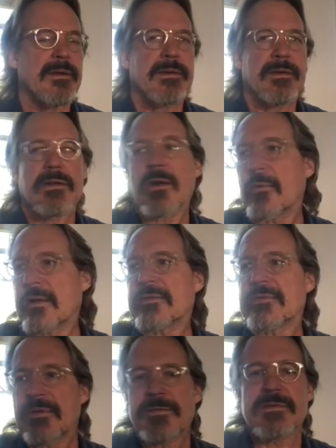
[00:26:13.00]
you know,
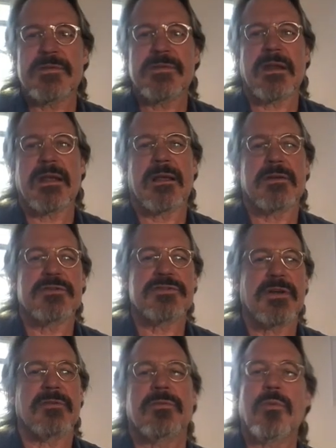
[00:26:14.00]
as if it's sitting on a
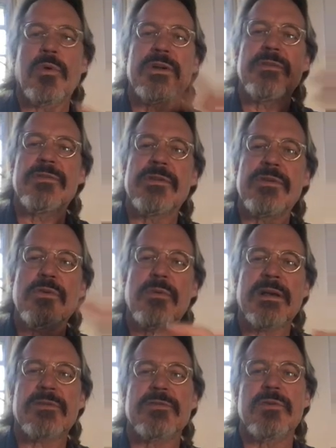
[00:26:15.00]
shelf. What is the
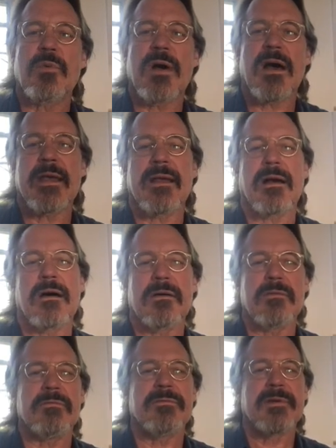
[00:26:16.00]
UX UI
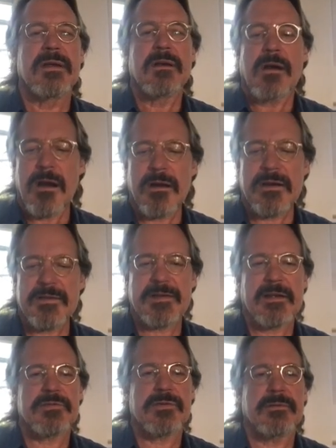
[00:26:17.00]
of
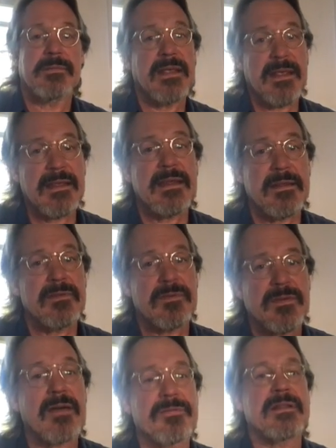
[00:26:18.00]
architecture? It is
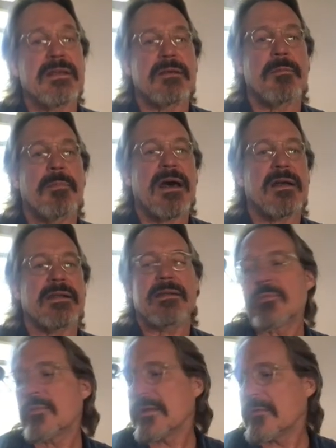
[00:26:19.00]
definitely embodied.
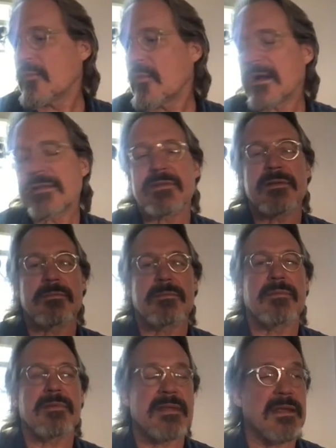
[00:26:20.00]
We want to
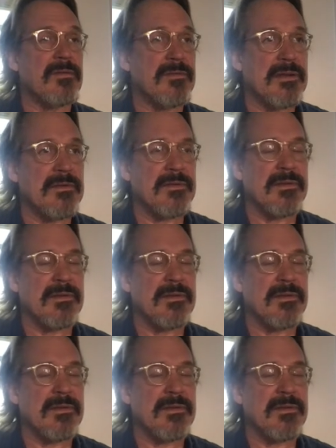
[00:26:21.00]
think of it as